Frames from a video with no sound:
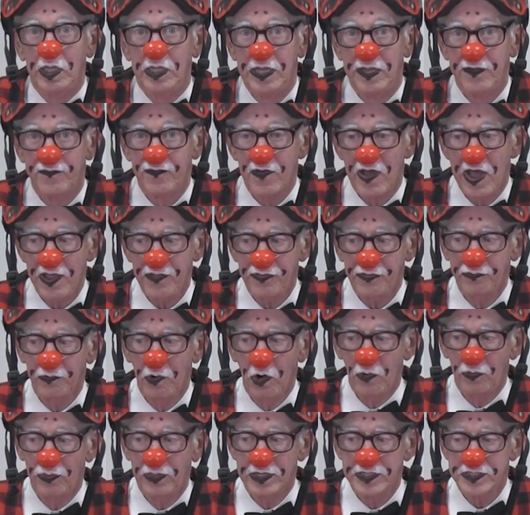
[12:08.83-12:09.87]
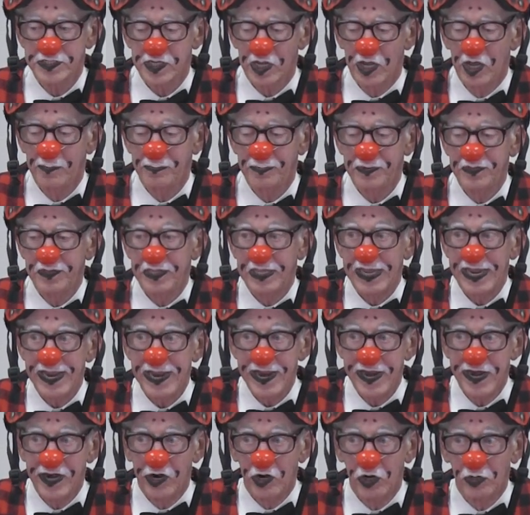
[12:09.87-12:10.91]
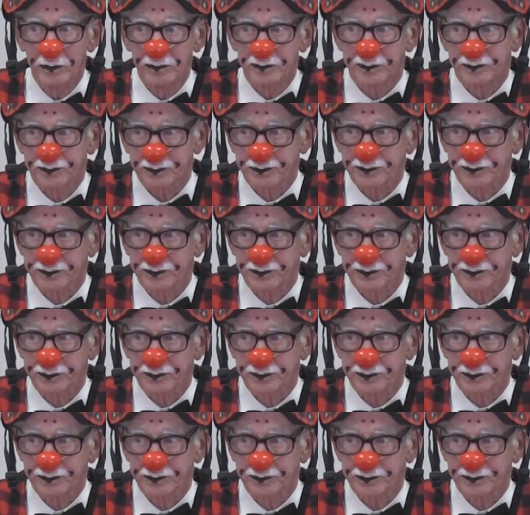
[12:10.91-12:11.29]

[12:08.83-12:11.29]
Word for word: If I throw this up in the air,